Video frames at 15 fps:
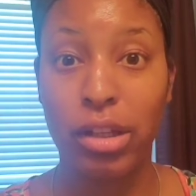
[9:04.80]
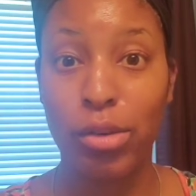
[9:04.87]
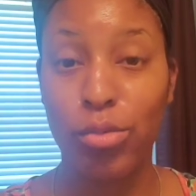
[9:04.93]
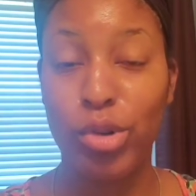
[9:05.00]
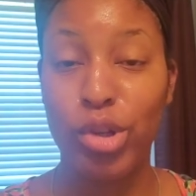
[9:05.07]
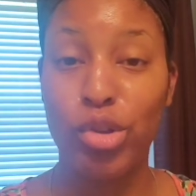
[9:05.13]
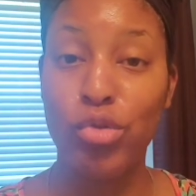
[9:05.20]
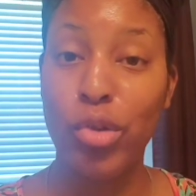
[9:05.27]
And
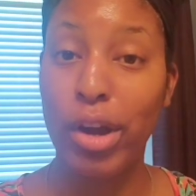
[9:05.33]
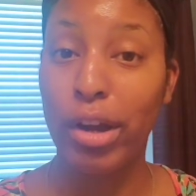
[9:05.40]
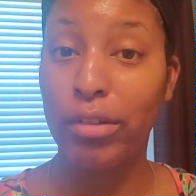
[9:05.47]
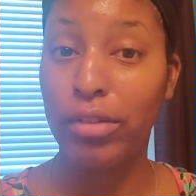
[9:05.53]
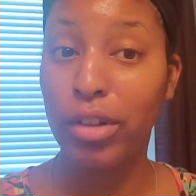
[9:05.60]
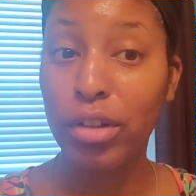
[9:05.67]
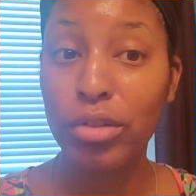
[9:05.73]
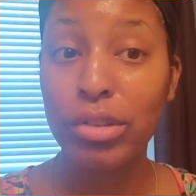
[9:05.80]
when you have
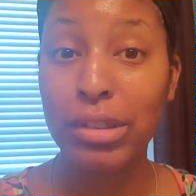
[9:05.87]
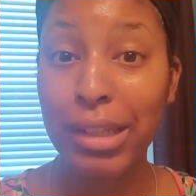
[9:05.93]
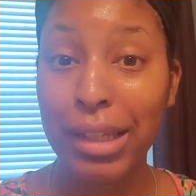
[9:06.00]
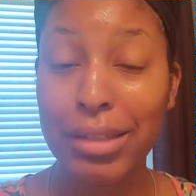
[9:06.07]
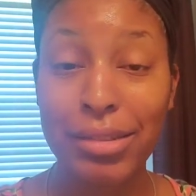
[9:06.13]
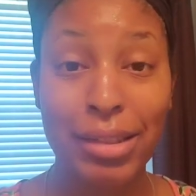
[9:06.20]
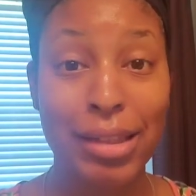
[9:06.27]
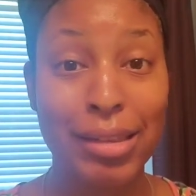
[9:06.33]
those
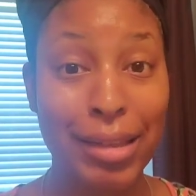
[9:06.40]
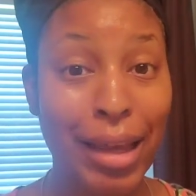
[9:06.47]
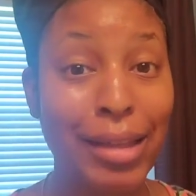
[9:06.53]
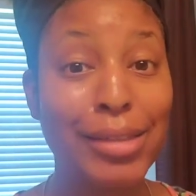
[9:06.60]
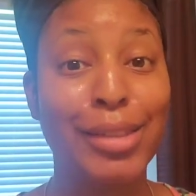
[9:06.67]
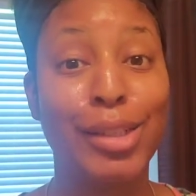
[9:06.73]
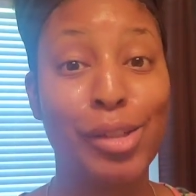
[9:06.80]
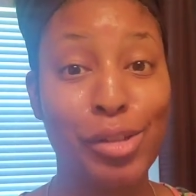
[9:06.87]
things, then that
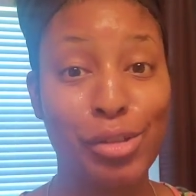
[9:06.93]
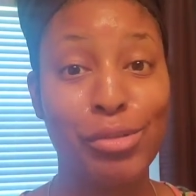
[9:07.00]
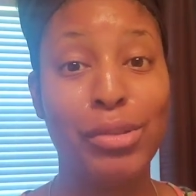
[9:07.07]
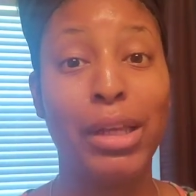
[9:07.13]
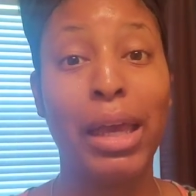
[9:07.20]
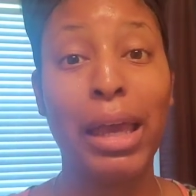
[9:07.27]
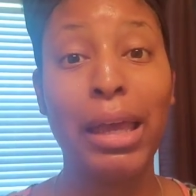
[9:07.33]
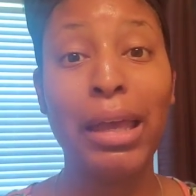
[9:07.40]
tells you
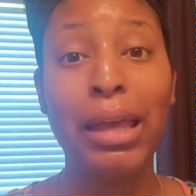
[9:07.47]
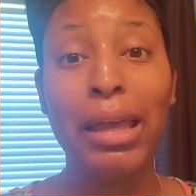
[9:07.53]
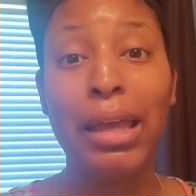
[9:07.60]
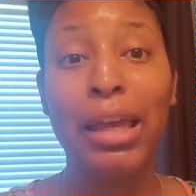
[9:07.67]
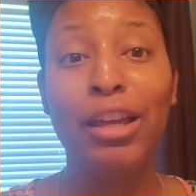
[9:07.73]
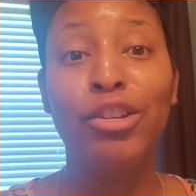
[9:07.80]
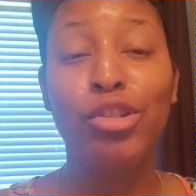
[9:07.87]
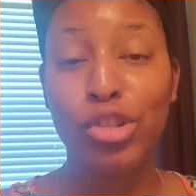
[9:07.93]
that
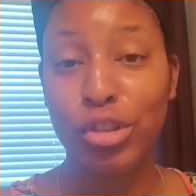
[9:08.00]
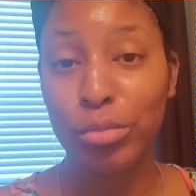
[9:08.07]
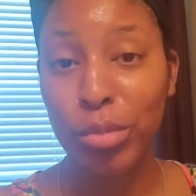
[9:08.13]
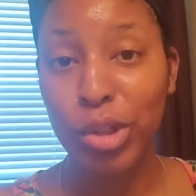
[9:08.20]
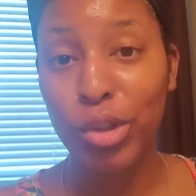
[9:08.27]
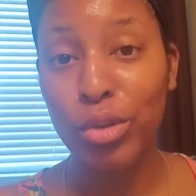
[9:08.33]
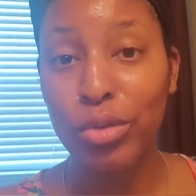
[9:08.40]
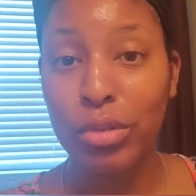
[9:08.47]
you shouldn't be
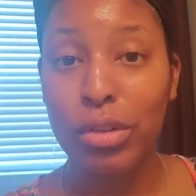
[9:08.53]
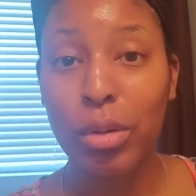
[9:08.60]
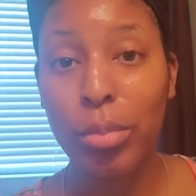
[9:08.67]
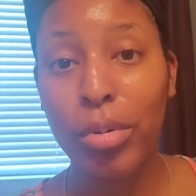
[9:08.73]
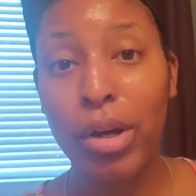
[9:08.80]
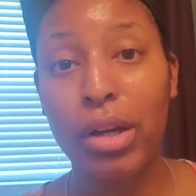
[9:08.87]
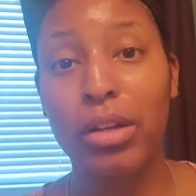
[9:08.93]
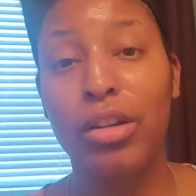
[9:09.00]
using the
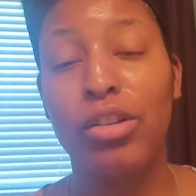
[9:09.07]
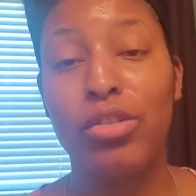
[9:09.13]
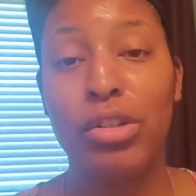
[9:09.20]
product.